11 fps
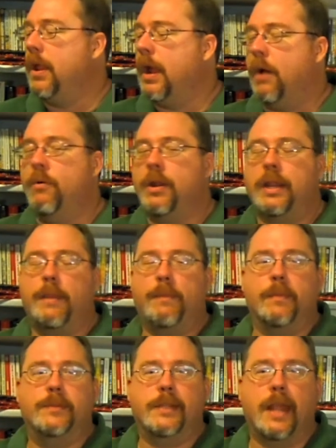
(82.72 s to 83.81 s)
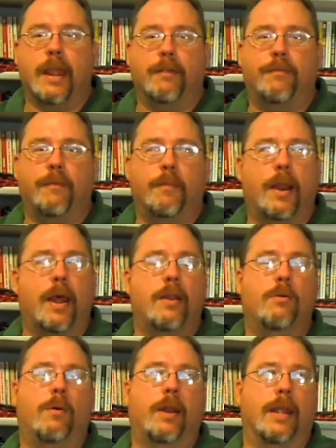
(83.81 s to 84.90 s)
I want to keep him safe, but I
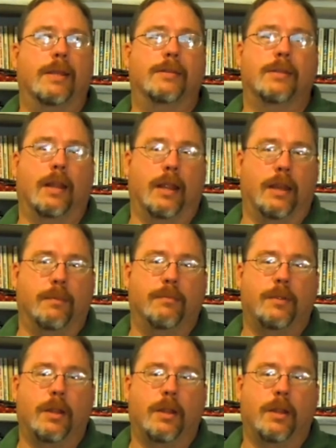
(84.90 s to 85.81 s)
don't want to insulate him.